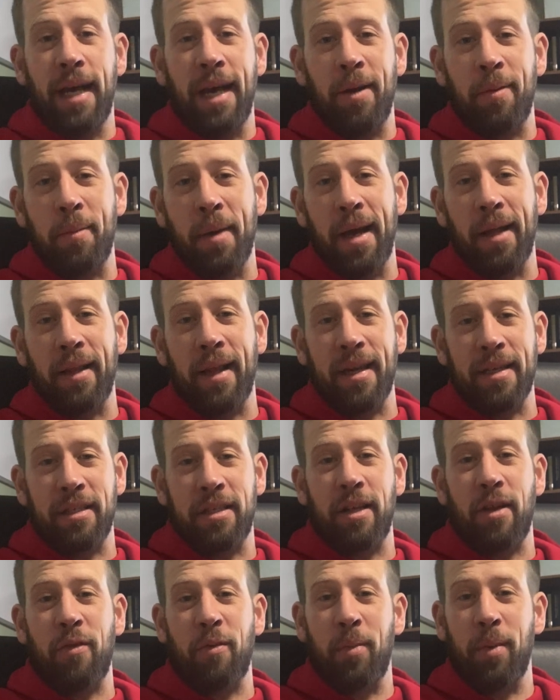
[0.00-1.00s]
I don't buy a lot of
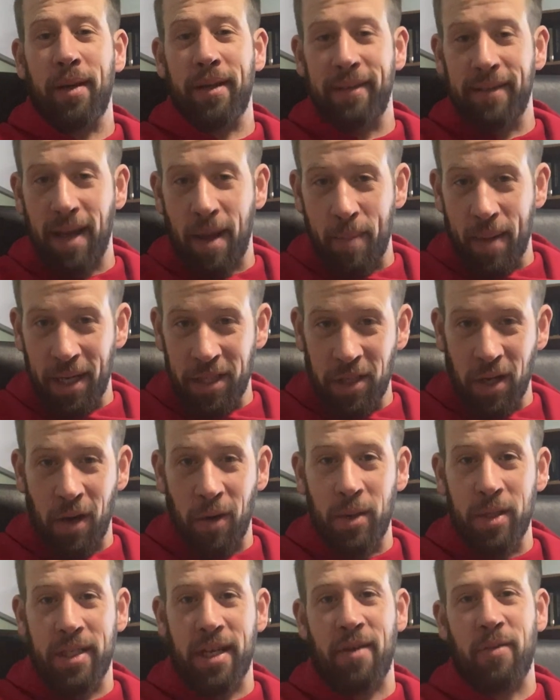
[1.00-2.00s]
stuff, but I make sure I
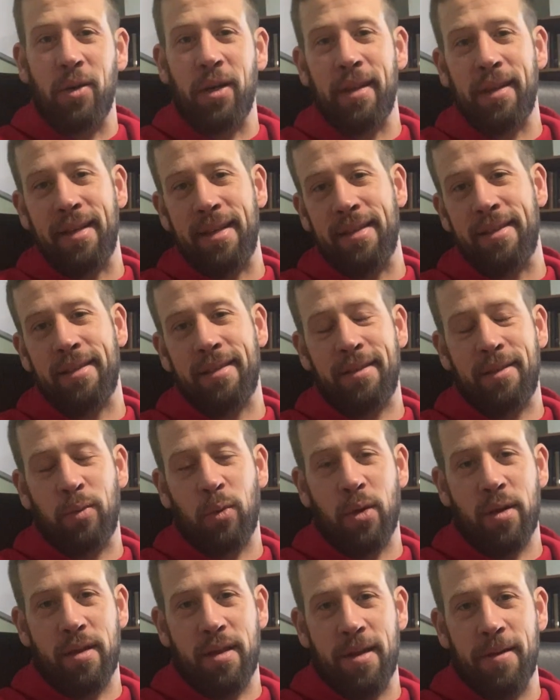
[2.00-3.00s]
always have one of these. It's
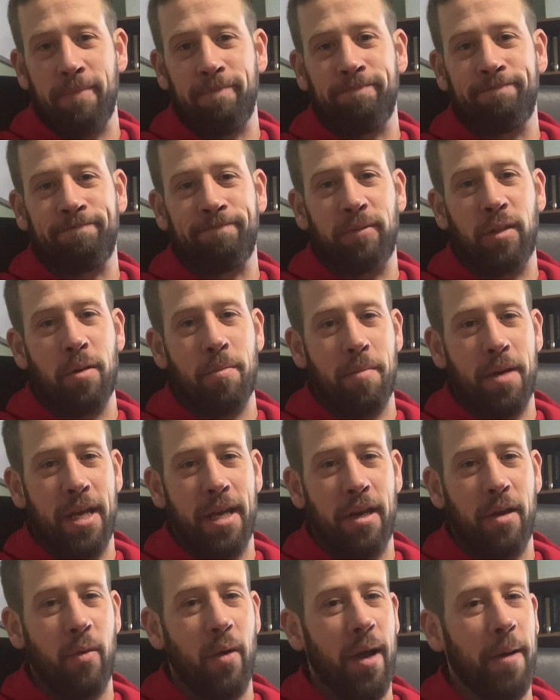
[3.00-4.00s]
worth it to me
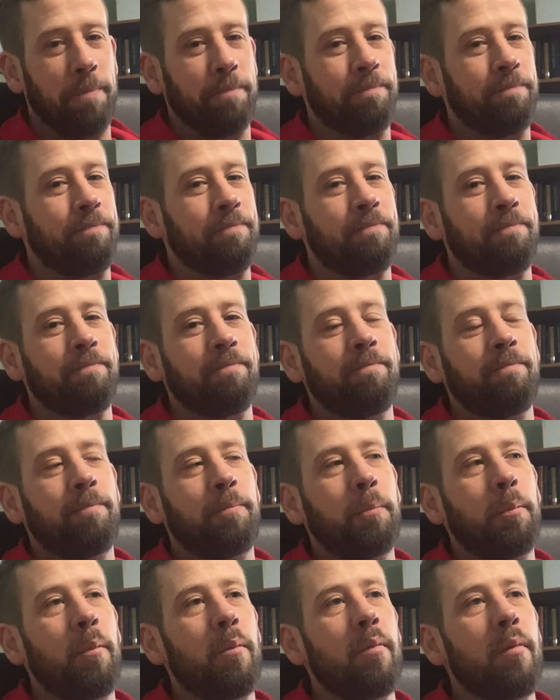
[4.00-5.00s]
anyway.
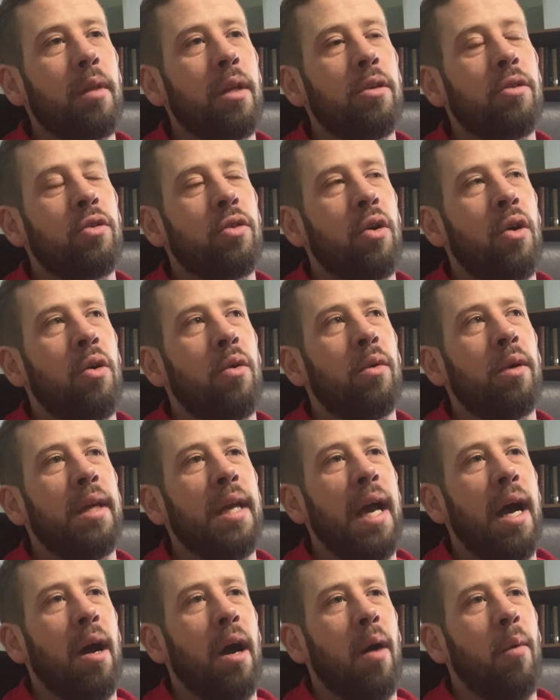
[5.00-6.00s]
So
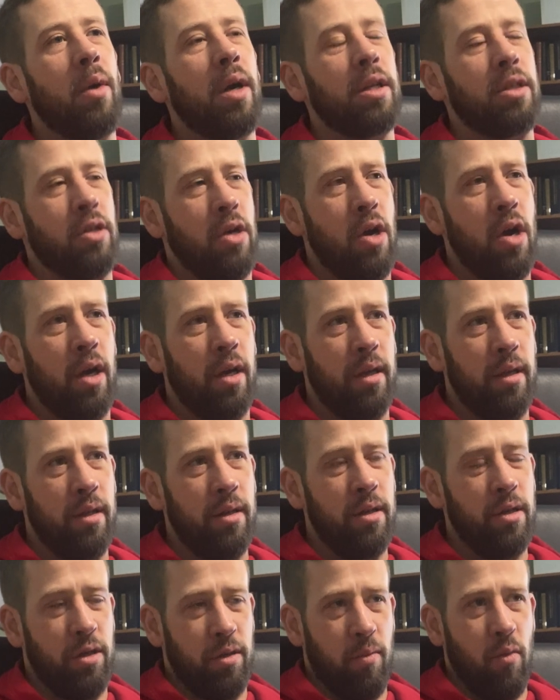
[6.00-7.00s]
yeah, I want to talk
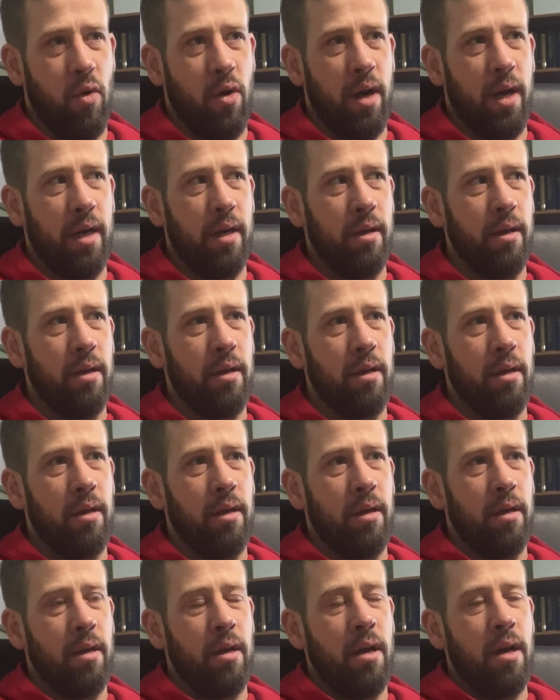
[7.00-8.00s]
this morning
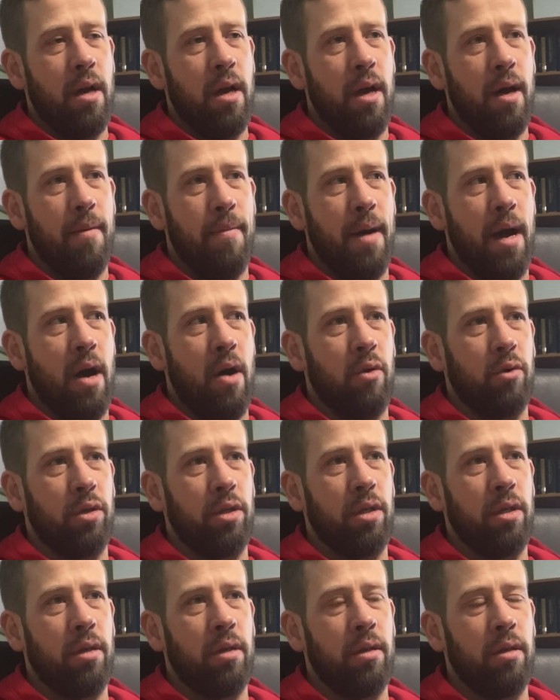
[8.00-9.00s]

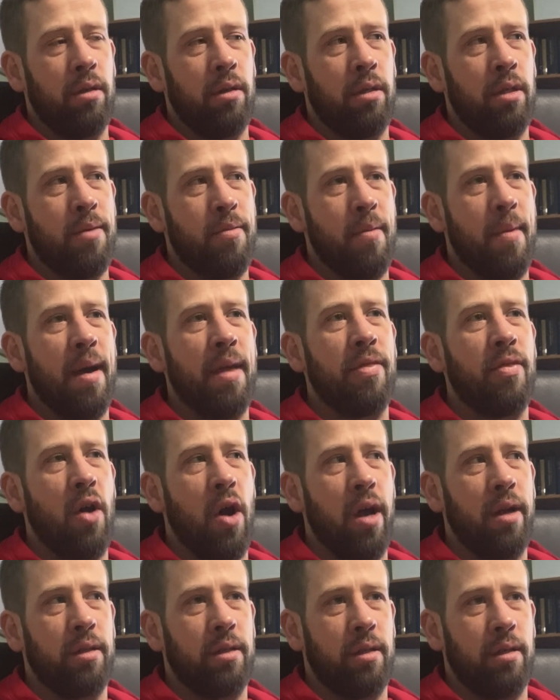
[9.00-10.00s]
about some of my
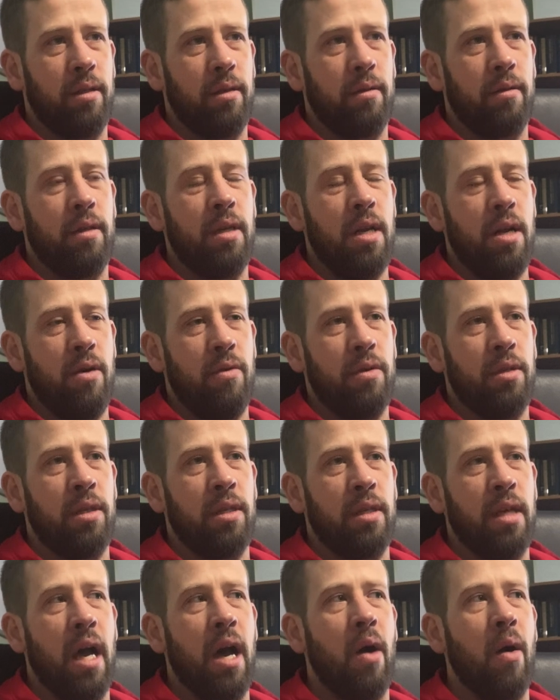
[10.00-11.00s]
thoughts. This
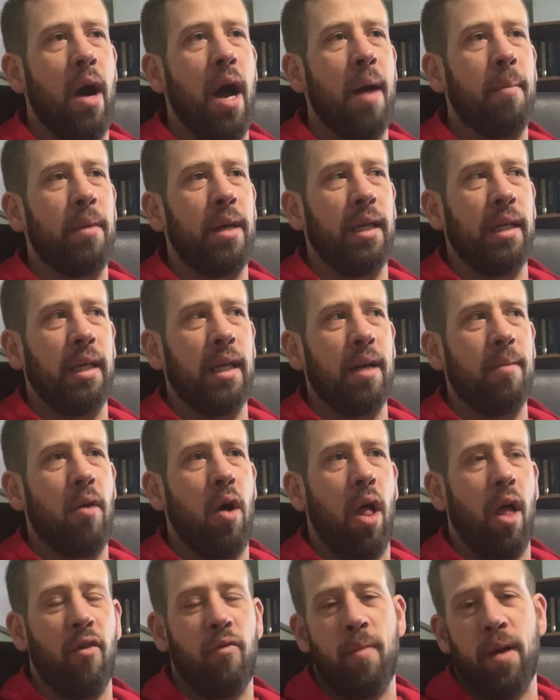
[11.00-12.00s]
is how I'm going to get them
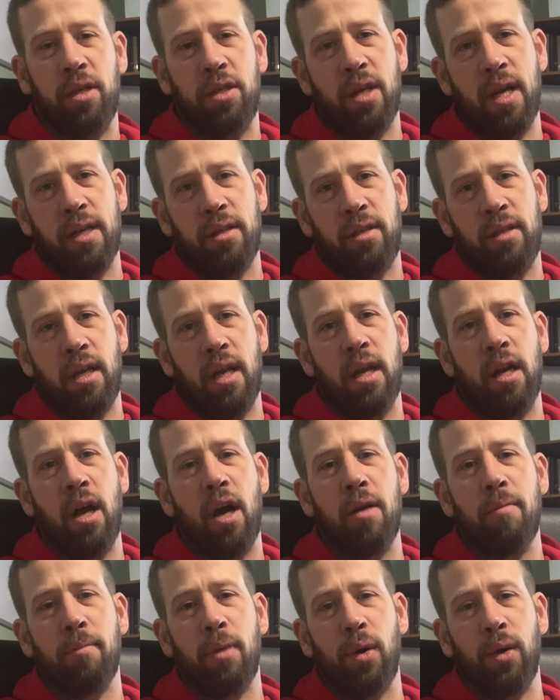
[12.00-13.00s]
all off my chest and
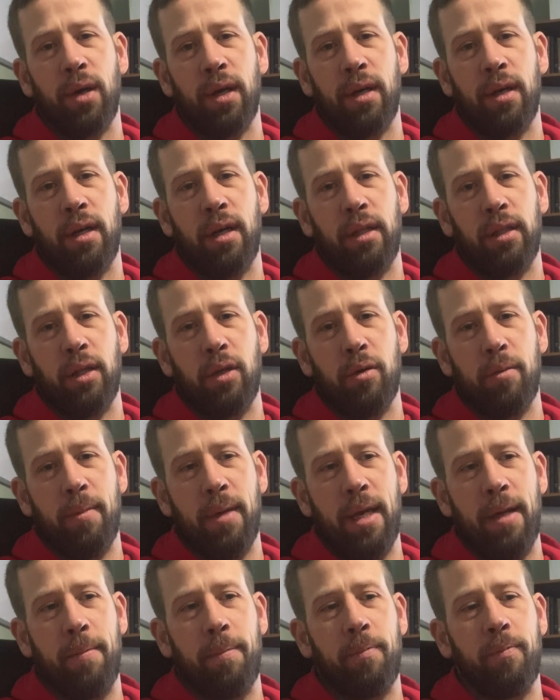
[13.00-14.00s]
unburden a little
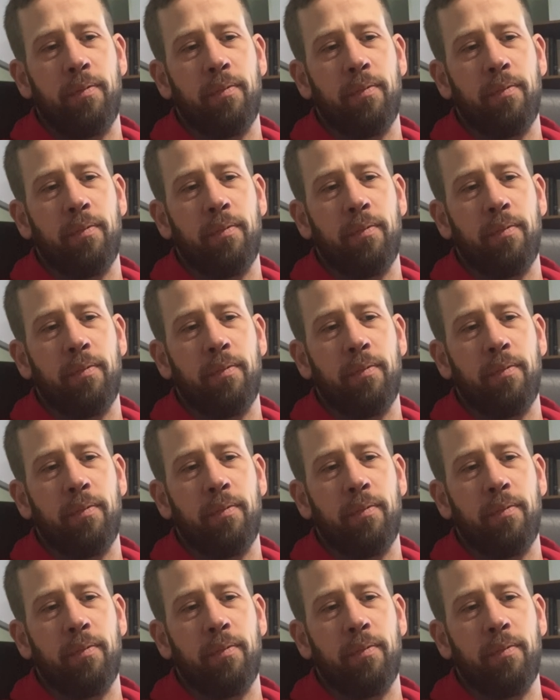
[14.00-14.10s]
bit.